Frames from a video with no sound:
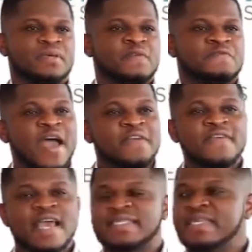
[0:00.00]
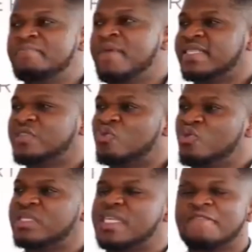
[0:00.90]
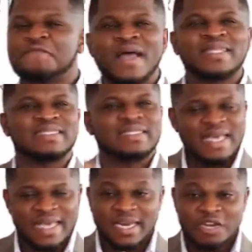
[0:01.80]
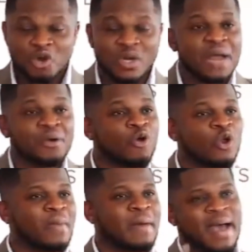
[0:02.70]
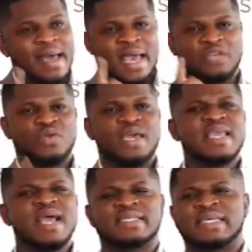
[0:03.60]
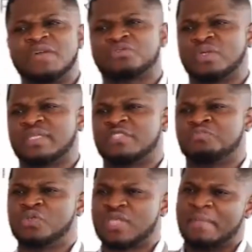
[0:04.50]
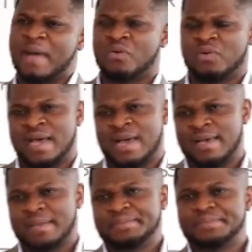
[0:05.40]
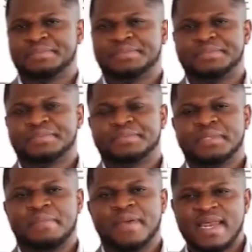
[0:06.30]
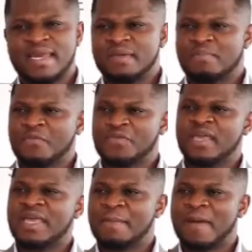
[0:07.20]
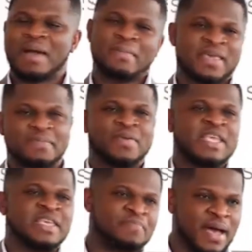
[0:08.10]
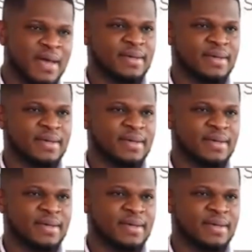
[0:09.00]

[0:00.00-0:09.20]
5 years in the basic schools, in fact, you the new curriculum aba and so you yes, can't to textbooks, and man could die. A better than you're ababa be in penny pa.